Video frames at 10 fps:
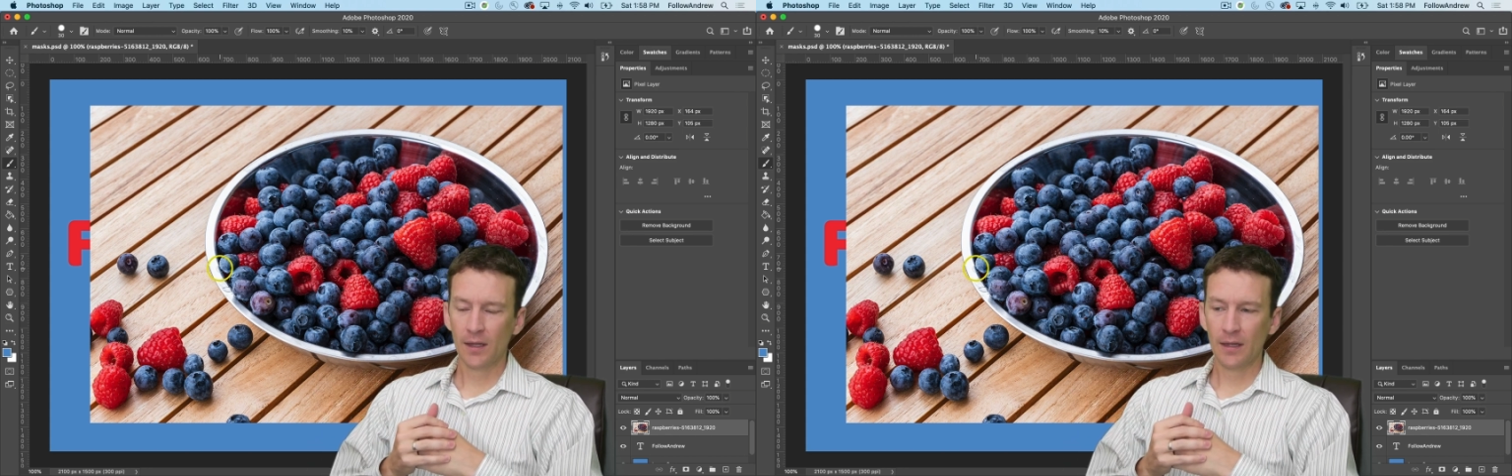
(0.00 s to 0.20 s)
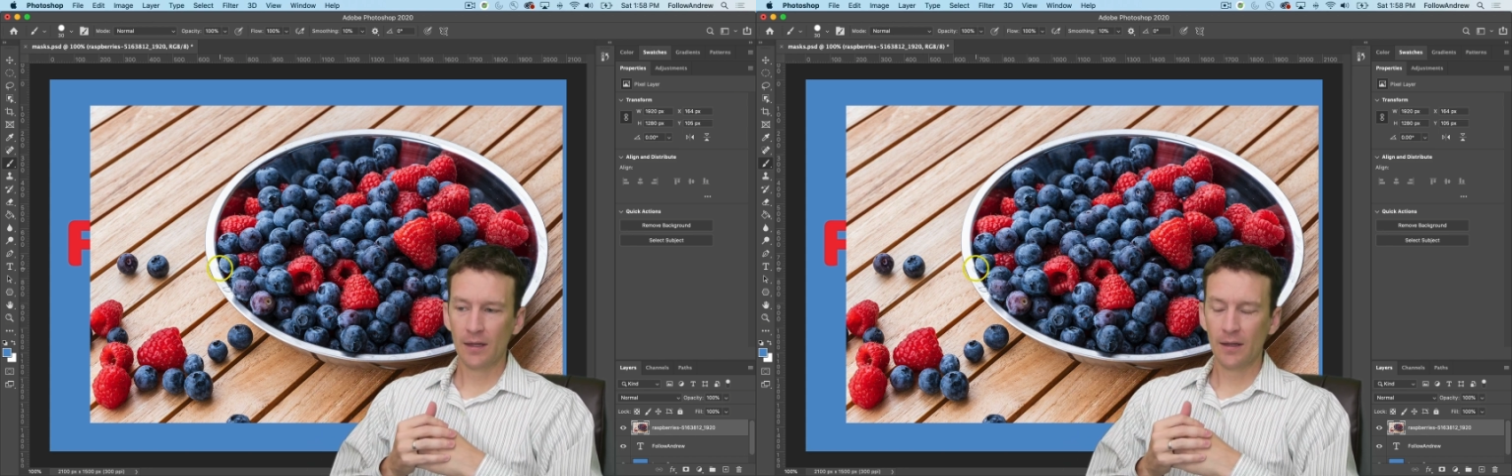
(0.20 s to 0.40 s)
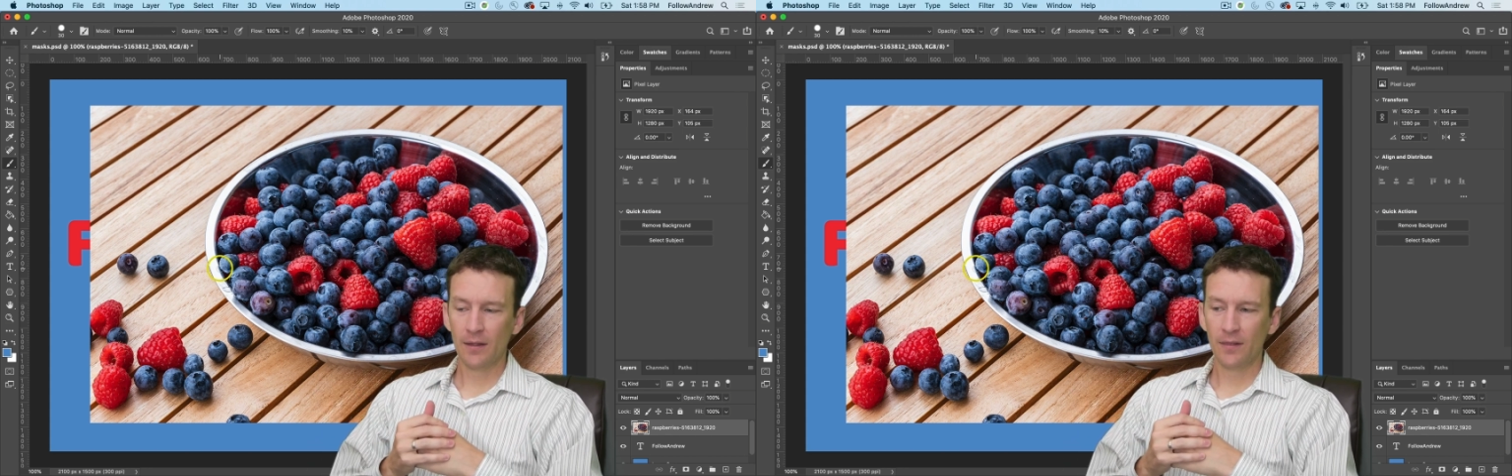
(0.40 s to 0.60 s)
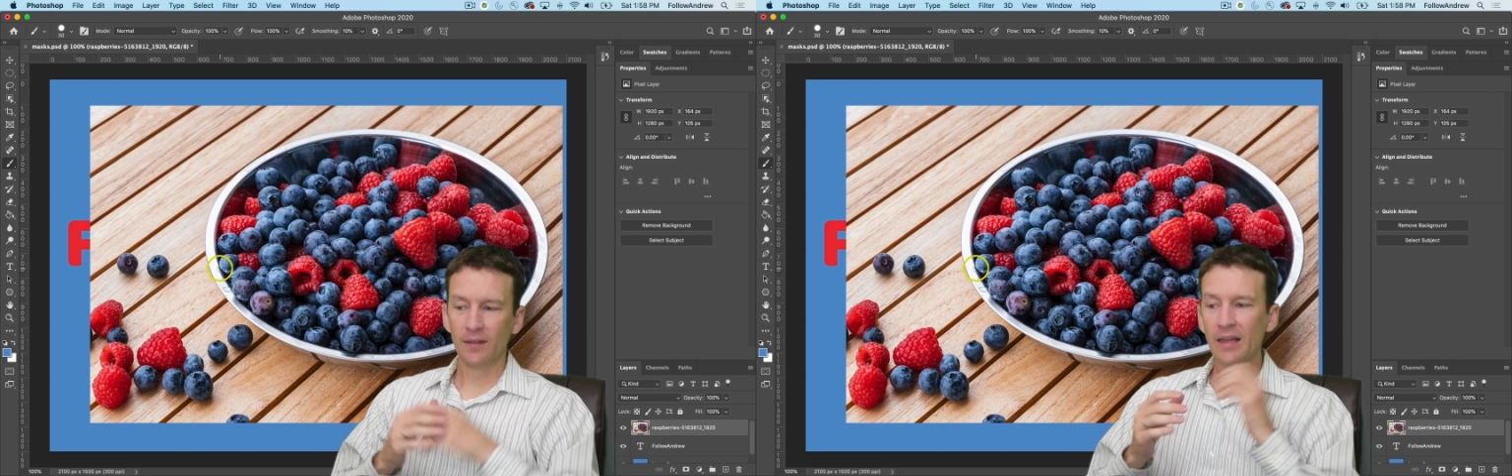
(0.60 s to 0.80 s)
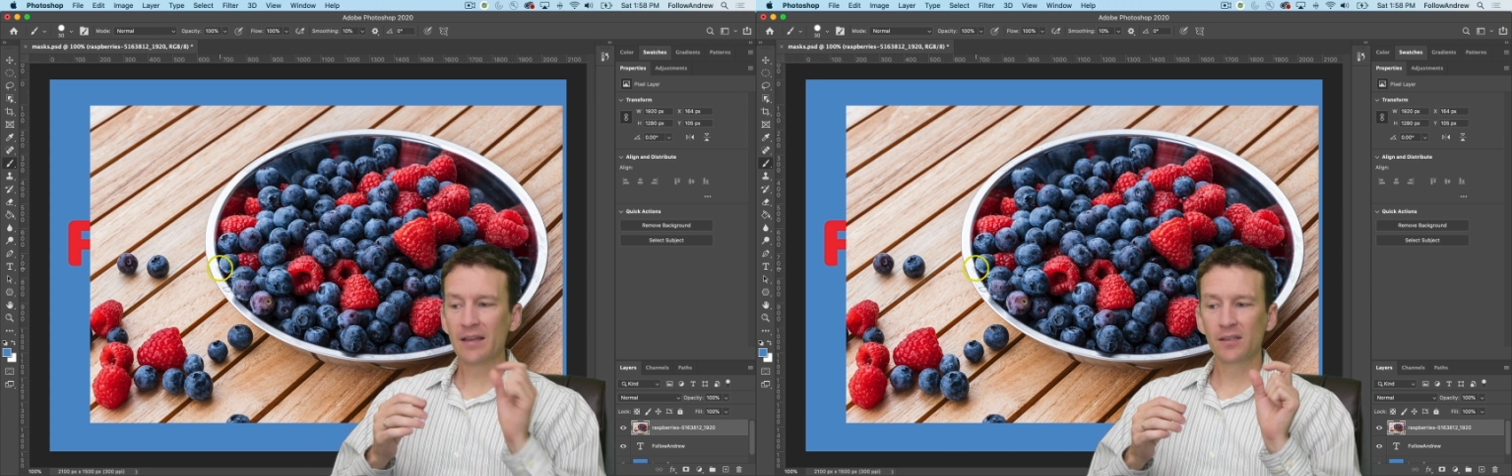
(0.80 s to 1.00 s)
Uh,
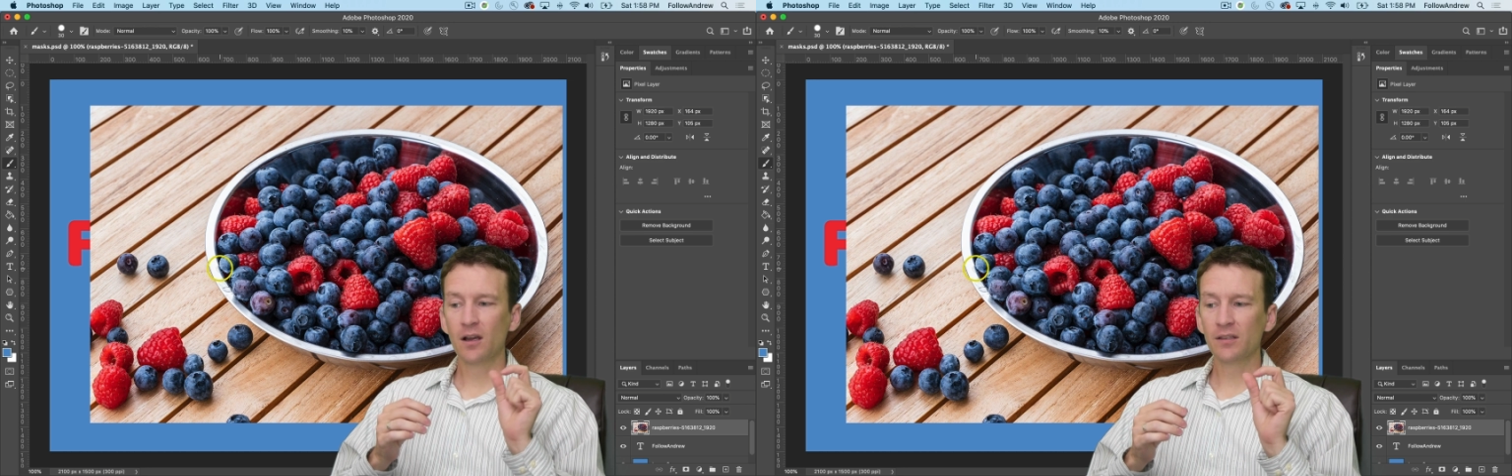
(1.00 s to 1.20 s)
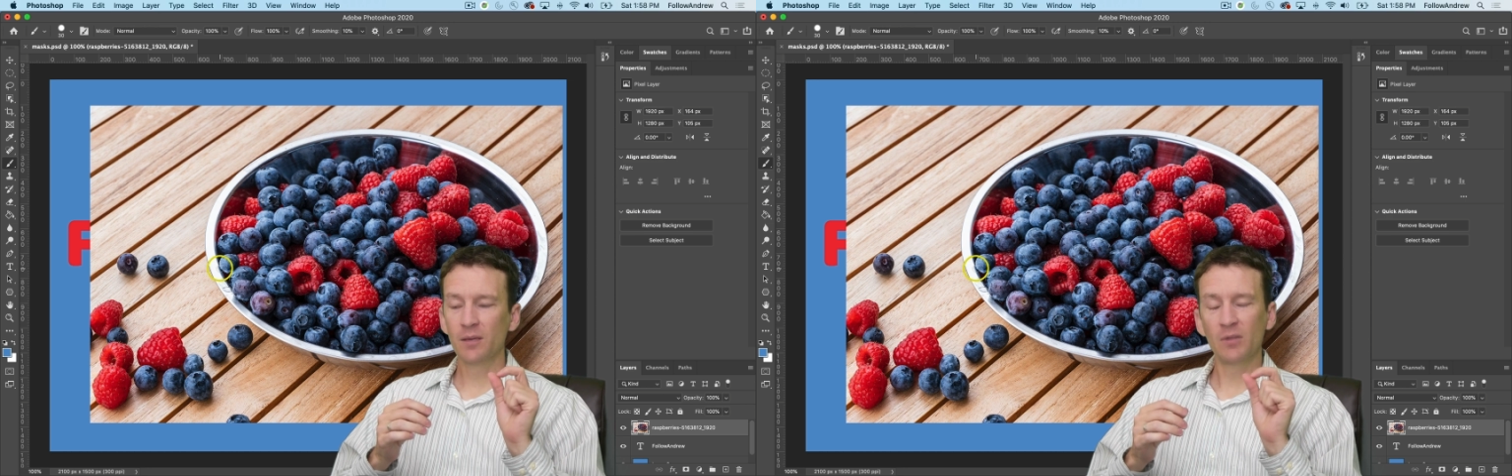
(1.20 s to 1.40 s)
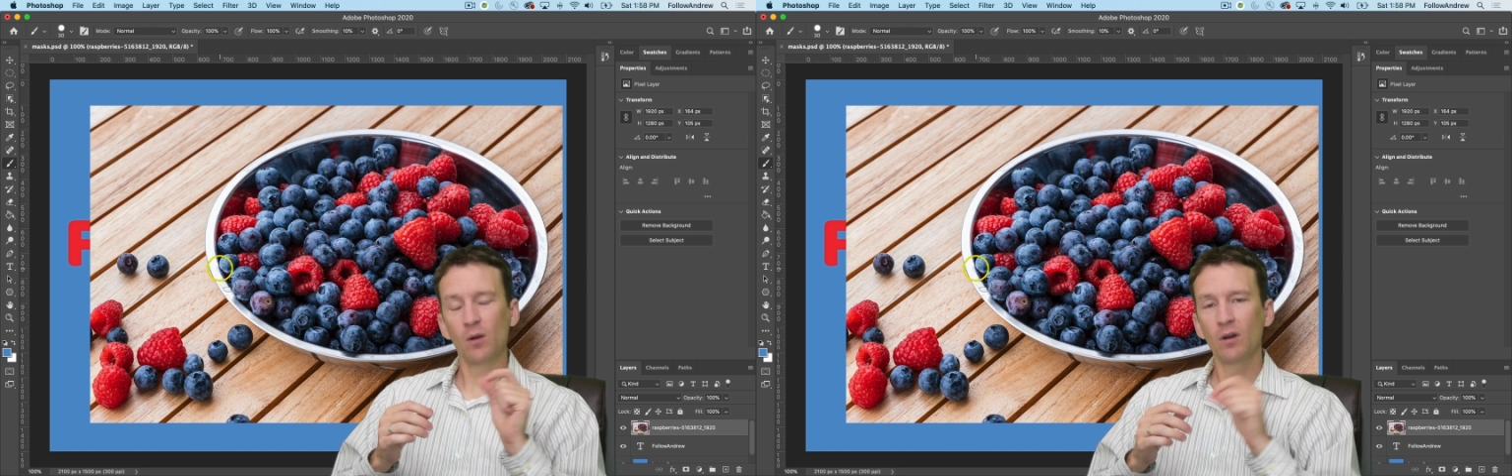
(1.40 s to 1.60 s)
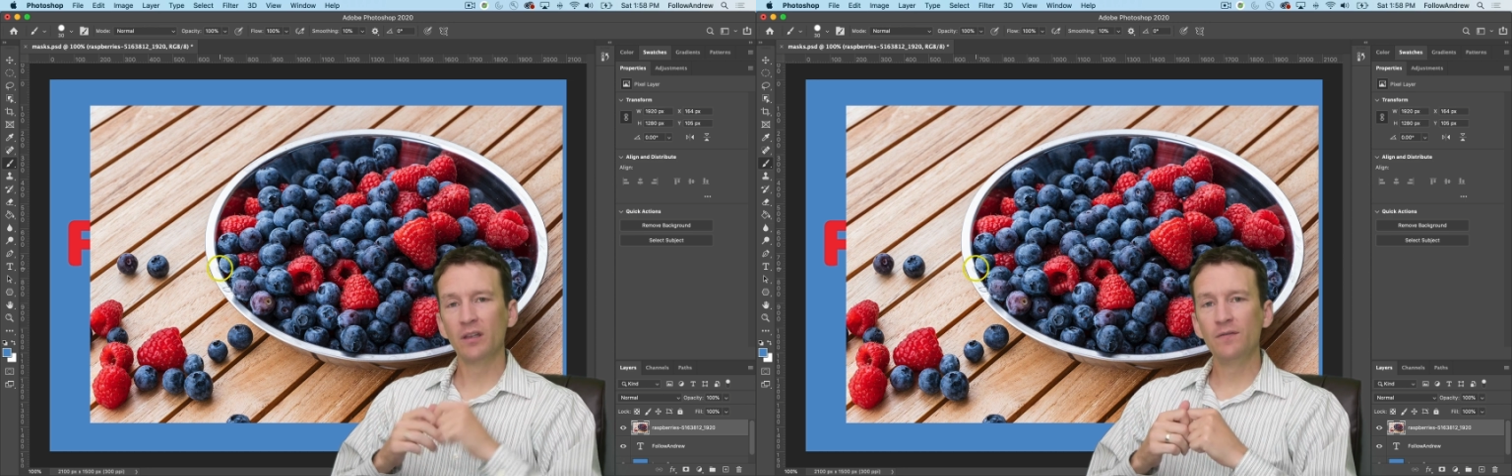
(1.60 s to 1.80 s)
the last concept that I want